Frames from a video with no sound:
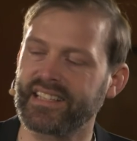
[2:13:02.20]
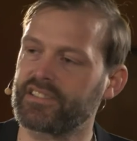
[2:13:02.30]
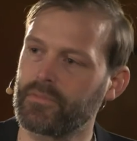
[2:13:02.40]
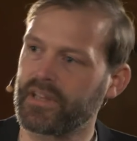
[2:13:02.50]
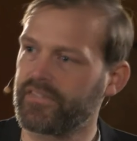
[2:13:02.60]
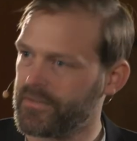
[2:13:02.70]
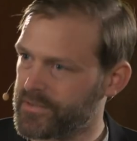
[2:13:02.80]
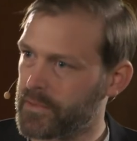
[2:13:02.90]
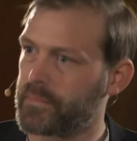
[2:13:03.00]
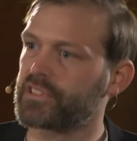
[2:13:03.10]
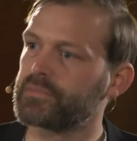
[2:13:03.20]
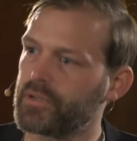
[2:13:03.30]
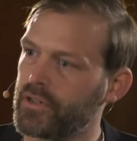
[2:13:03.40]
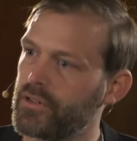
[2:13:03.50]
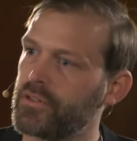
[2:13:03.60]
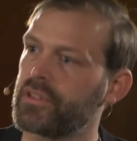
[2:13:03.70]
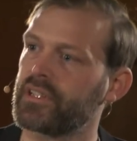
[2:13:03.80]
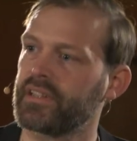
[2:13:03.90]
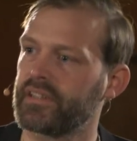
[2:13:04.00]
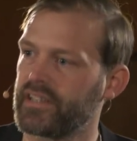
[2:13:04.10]
days, so many films are
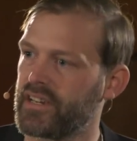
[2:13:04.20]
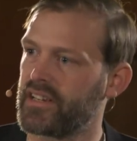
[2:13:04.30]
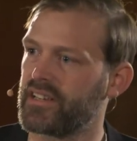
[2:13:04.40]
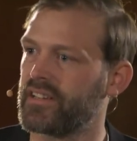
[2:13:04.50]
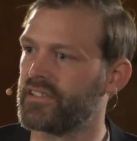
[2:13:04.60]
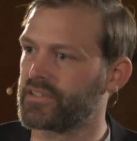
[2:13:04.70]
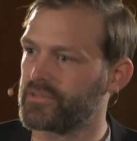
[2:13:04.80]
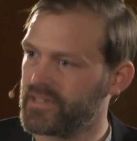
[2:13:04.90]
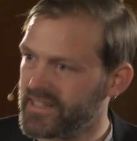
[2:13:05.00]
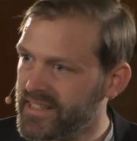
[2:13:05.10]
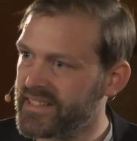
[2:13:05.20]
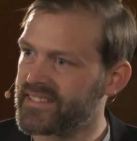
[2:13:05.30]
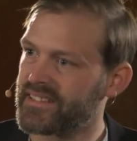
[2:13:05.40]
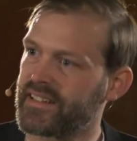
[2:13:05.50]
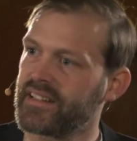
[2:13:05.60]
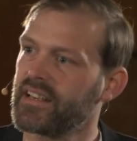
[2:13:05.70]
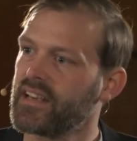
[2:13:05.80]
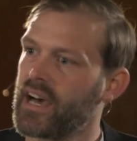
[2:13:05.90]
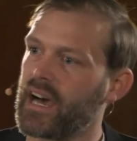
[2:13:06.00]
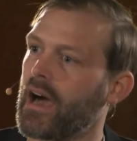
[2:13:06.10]
postponed and they are not released. And
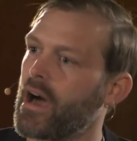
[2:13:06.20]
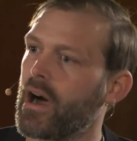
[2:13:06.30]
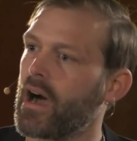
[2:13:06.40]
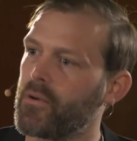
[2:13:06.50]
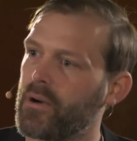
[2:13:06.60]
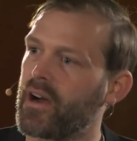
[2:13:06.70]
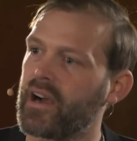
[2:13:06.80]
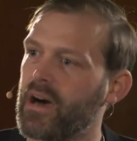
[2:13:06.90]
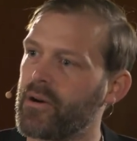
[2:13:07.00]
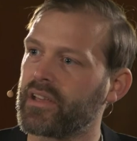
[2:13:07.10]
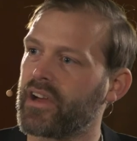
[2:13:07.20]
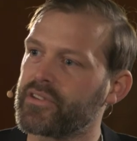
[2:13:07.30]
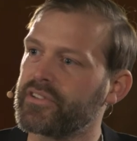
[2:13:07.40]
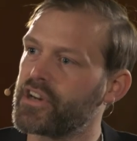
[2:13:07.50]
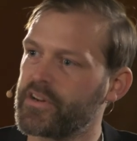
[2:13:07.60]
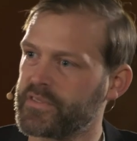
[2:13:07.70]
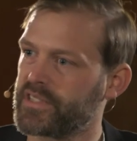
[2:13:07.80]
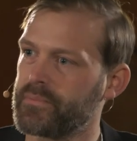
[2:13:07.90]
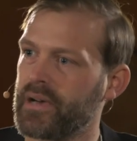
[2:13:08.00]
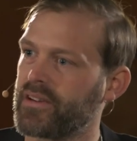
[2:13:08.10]
how are you
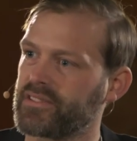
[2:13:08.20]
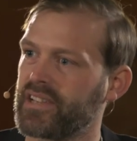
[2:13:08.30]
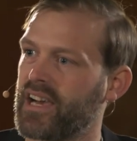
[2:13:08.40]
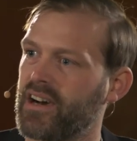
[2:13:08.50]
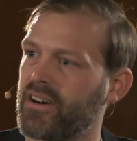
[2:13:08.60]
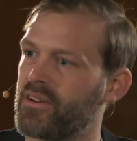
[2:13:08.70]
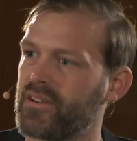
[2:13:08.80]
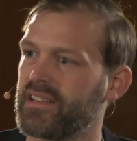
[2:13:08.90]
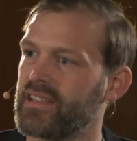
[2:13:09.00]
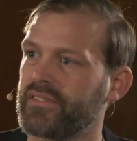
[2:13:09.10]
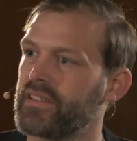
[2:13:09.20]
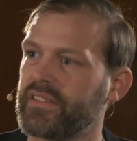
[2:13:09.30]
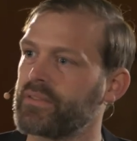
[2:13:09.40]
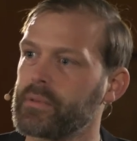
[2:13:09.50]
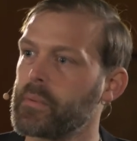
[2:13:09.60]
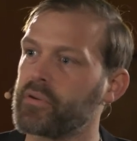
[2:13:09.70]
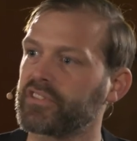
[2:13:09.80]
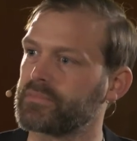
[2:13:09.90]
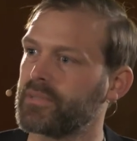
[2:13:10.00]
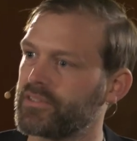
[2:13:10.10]
nervous about how if it will be
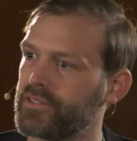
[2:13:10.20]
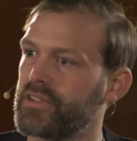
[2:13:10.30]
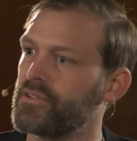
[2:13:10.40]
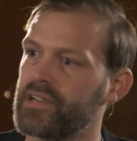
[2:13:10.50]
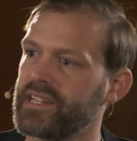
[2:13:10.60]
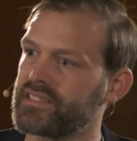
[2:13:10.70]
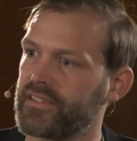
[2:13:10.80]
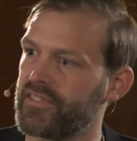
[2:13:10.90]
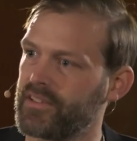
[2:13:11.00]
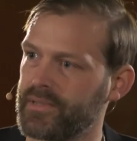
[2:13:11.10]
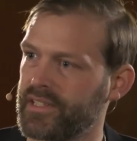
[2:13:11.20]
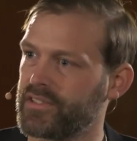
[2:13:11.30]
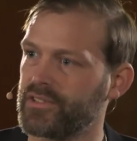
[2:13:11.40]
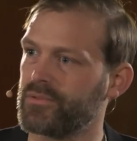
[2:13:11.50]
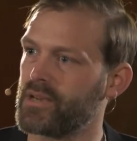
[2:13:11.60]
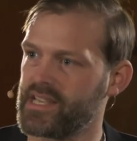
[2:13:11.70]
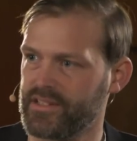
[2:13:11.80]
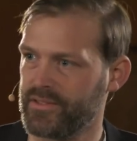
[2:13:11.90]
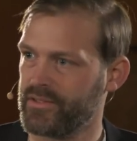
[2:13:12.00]
possible to release the film in a good way